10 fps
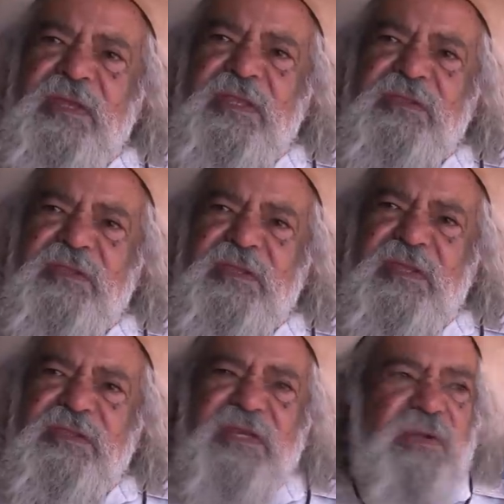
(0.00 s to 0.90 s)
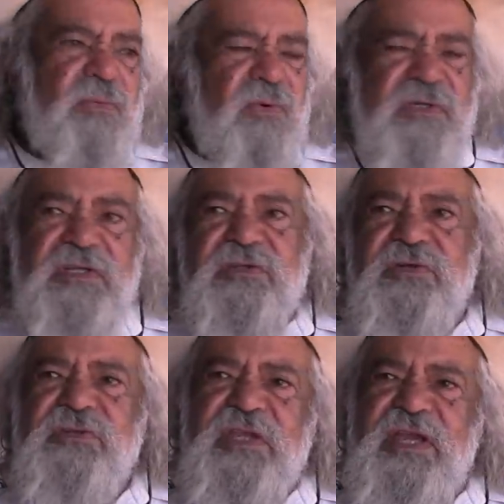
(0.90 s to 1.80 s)
And then he walked
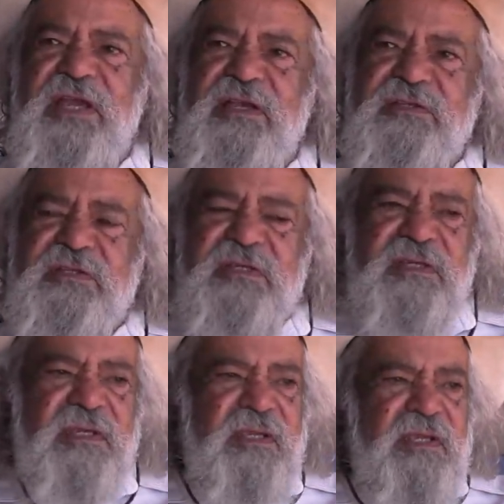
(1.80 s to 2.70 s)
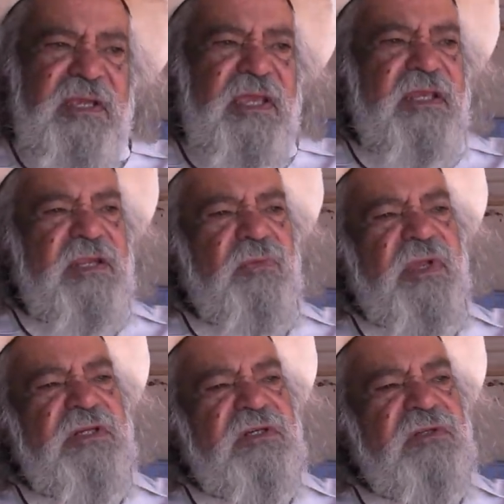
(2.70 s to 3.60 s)
through the house, and he
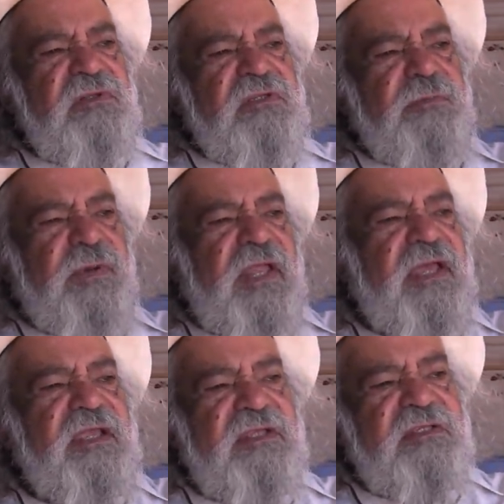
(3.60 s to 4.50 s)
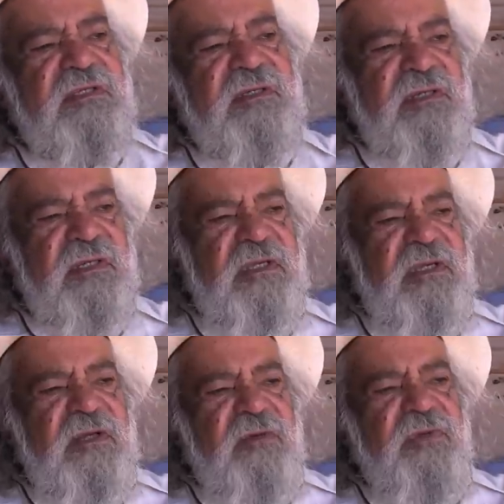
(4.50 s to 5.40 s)
went to this place
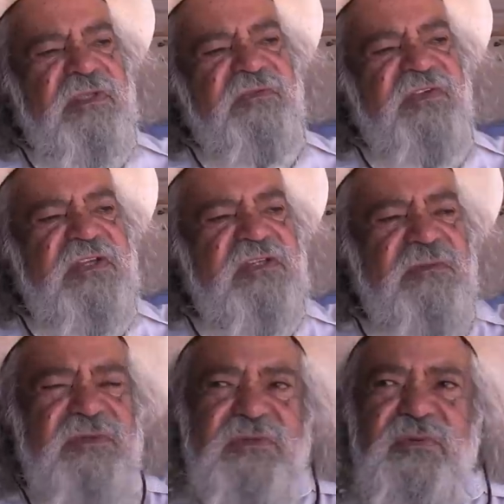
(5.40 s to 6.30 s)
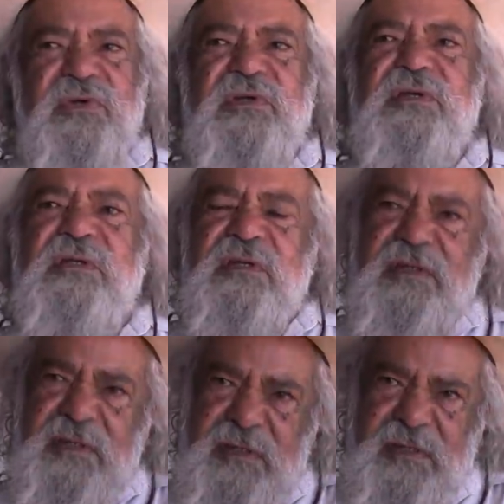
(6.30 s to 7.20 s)
where the vegetables were
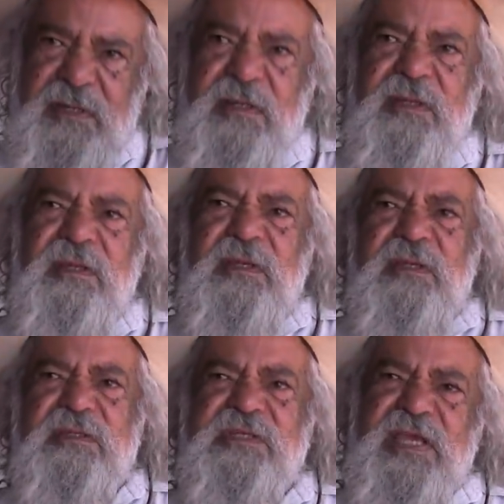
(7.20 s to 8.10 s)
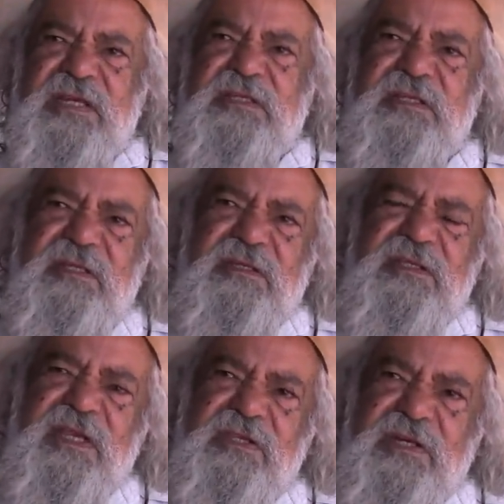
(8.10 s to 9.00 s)
stacked,
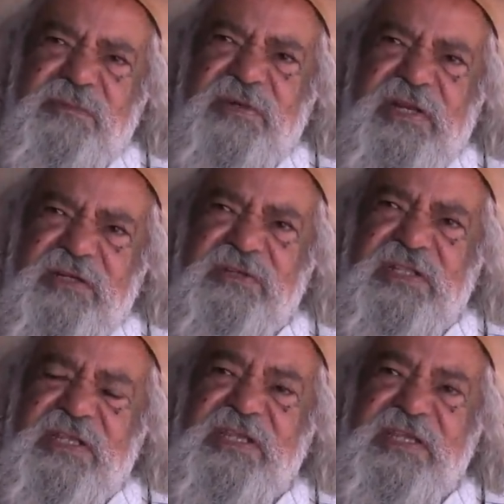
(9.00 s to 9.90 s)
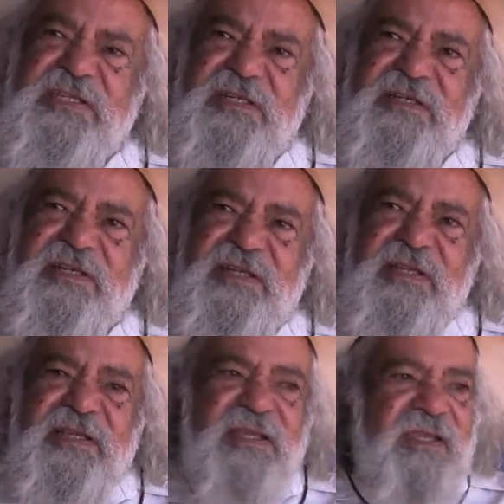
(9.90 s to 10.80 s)
the onion and potatoes in the kitchen.
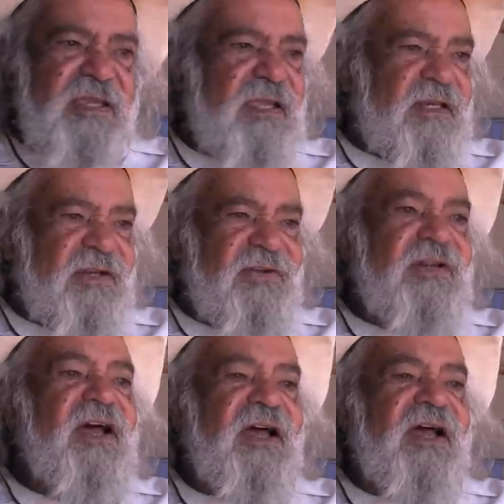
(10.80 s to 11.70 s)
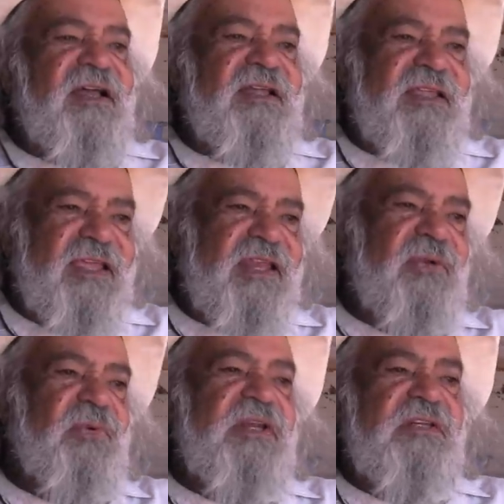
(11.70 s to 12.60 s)
And he looked, and
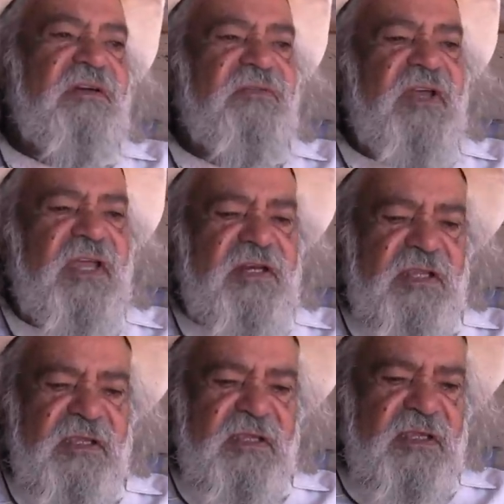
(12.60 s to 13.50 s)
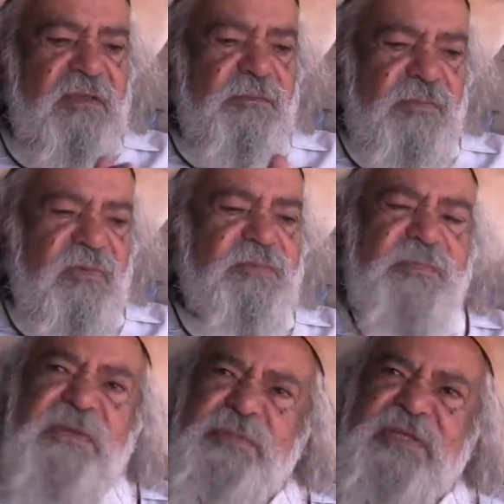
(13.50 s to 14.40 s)
he went over, and he
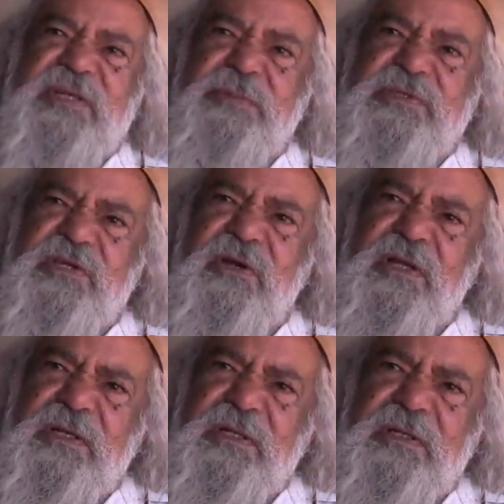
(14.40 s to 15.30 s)
picked up a child.